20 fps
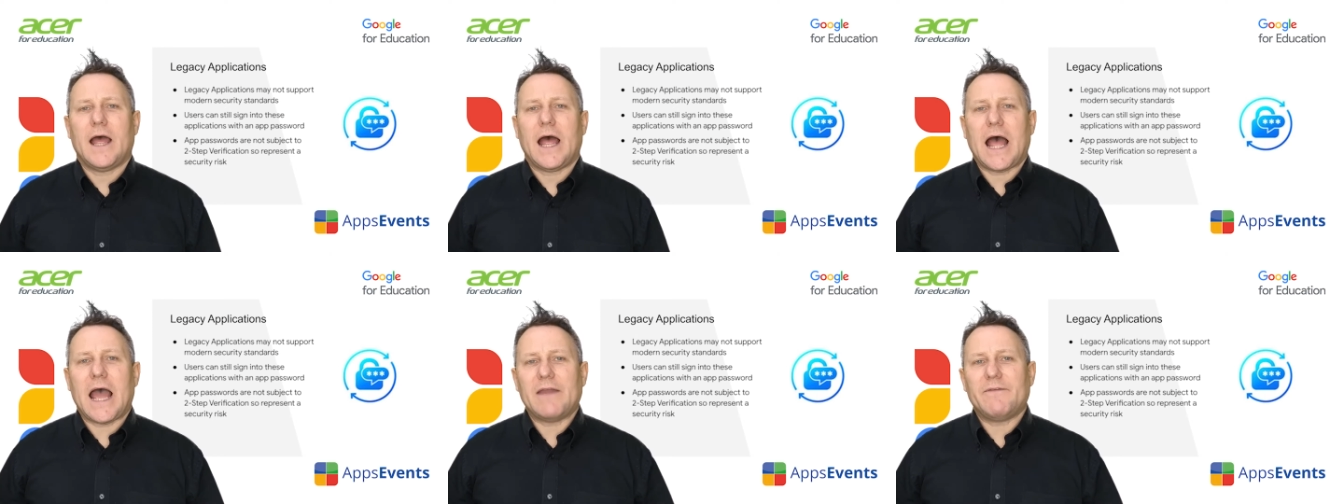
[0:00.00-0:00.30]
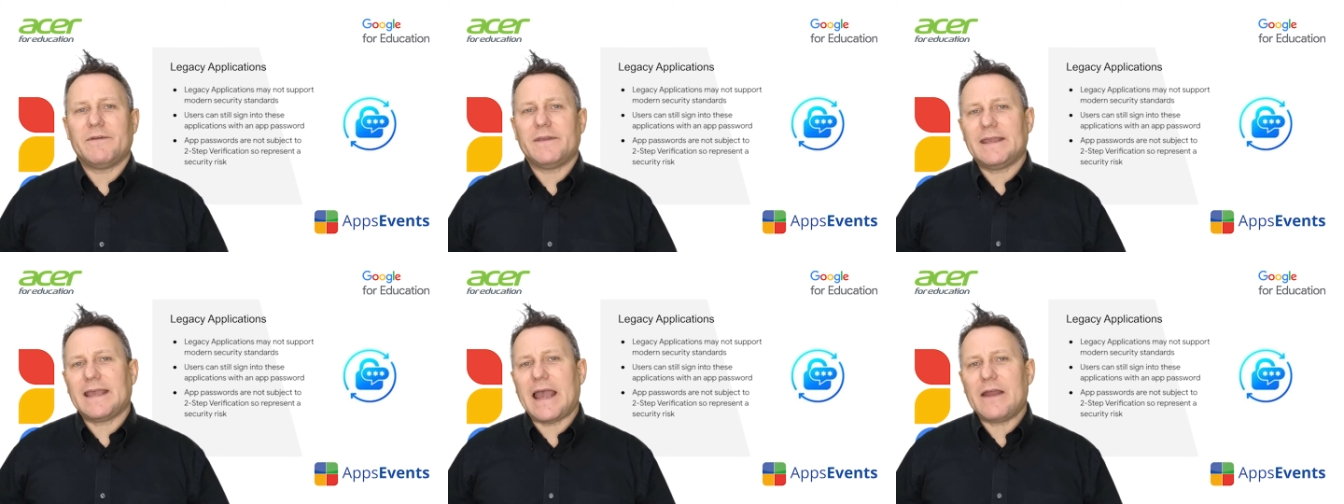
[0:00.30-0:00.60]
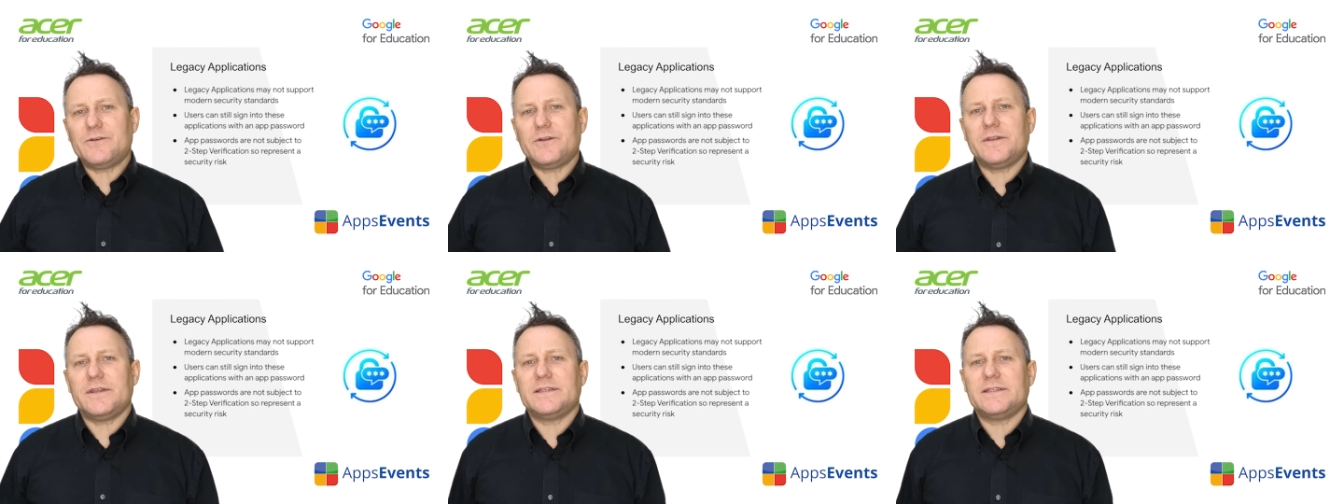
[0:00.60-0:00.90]
I've
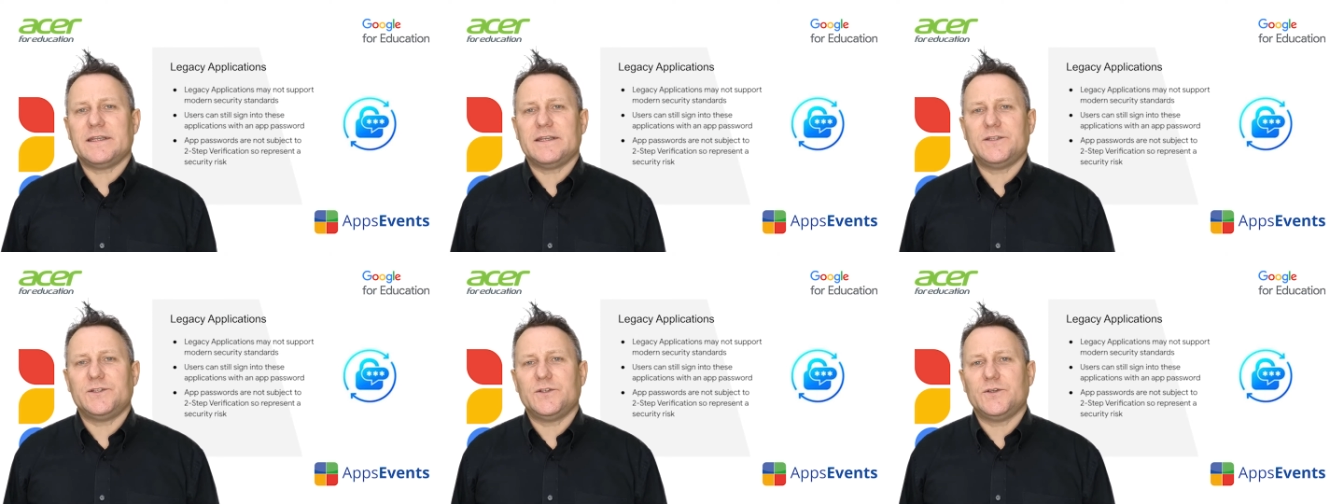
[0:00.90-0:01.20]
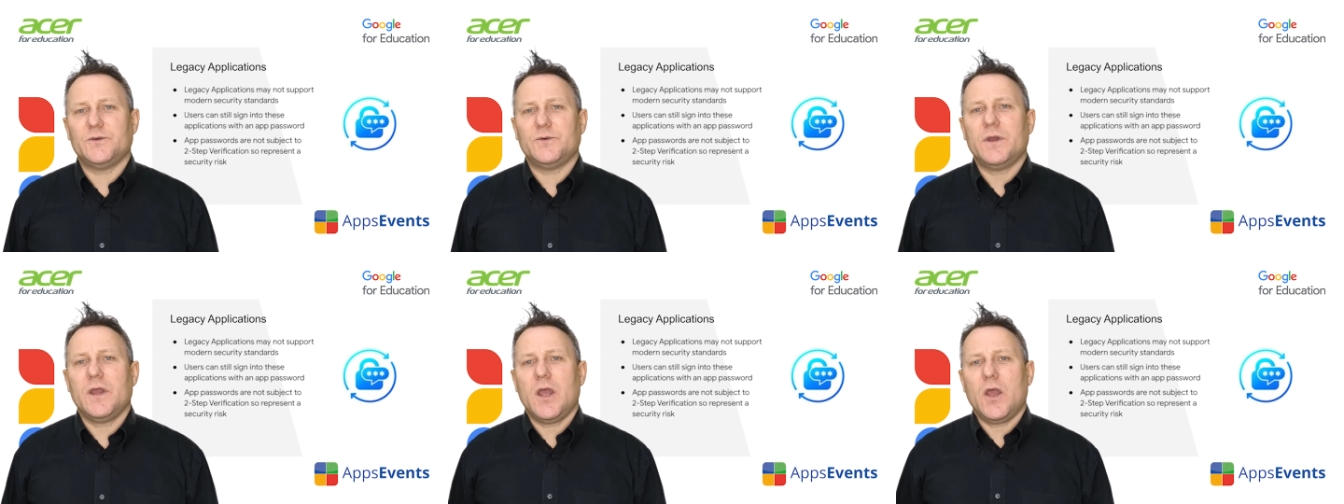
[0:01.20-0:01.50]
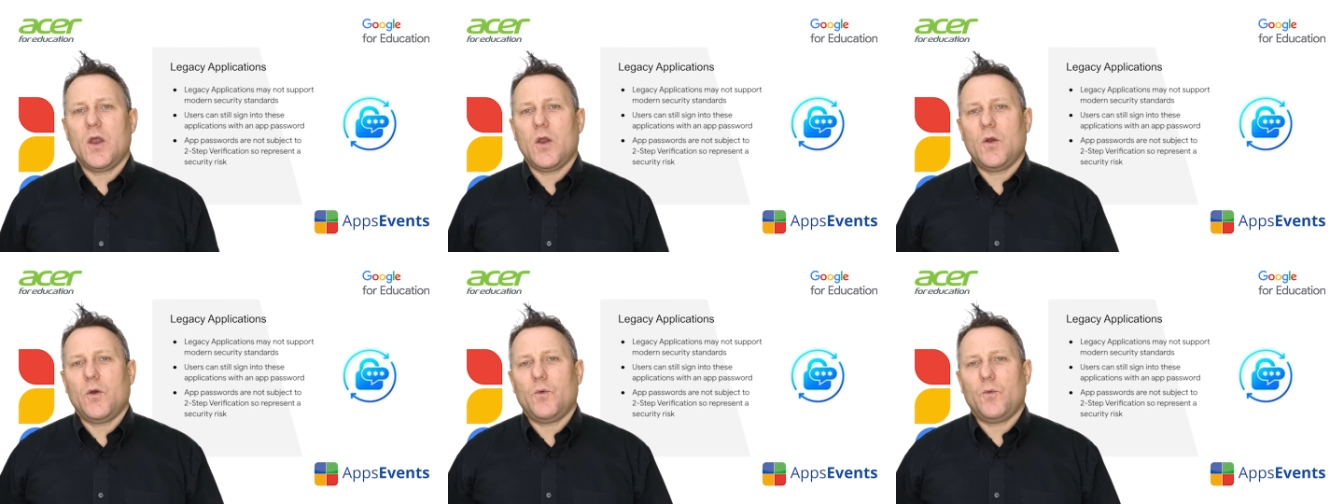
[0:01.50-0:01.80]
encountered this issue
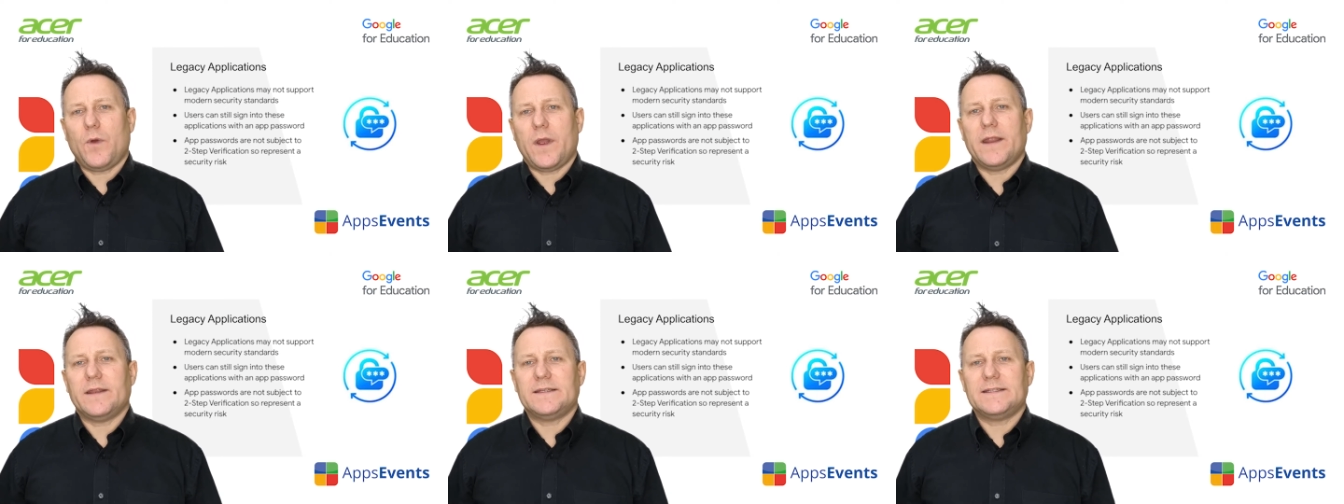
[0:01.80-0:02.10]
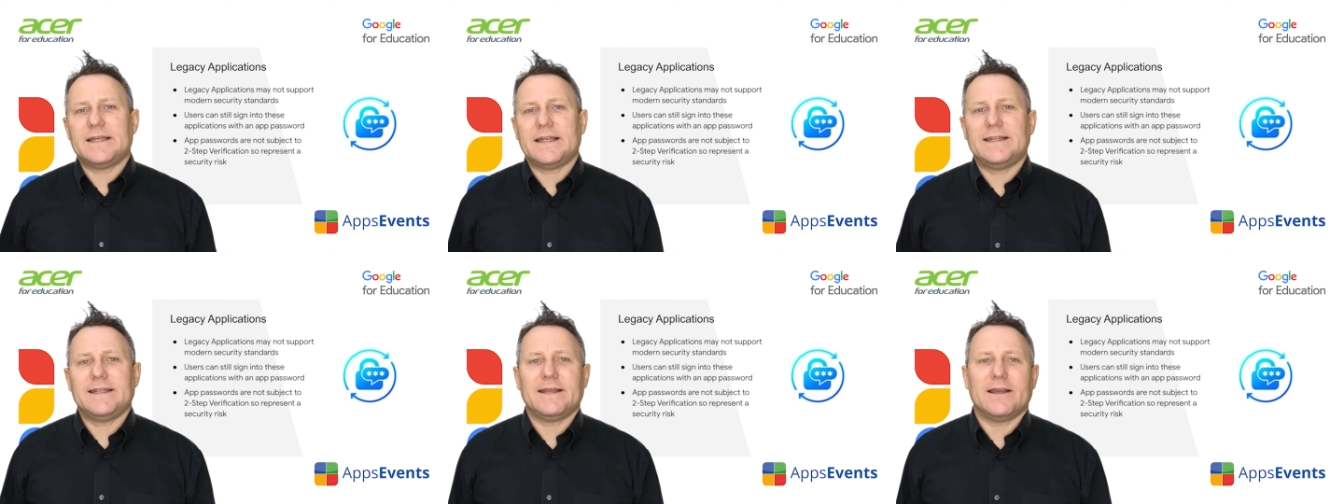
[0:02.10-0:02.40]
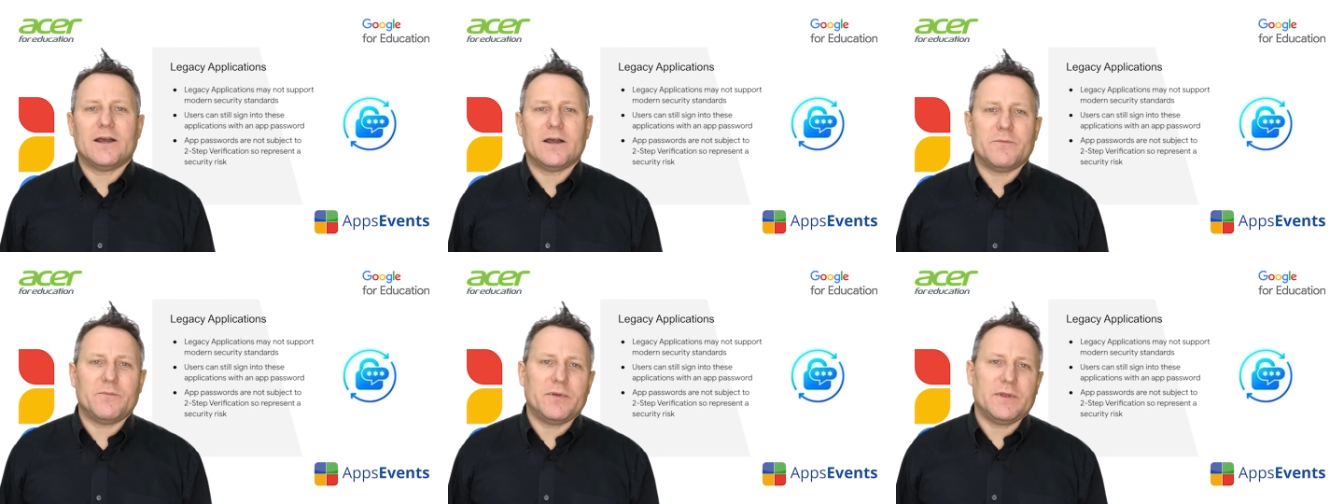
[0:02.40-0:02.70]
when setting
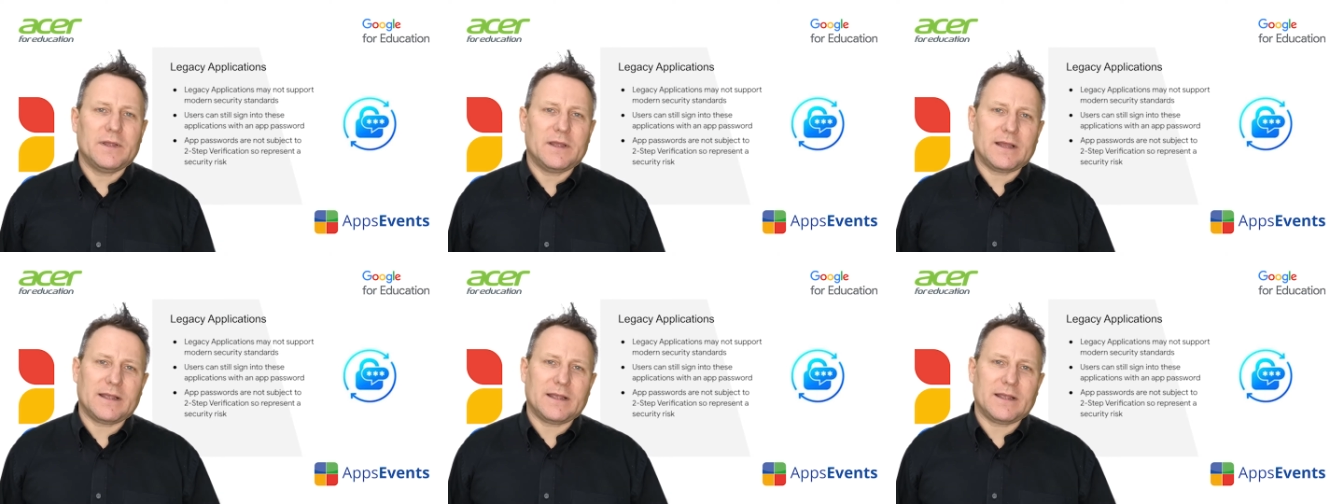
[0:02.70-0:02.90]
up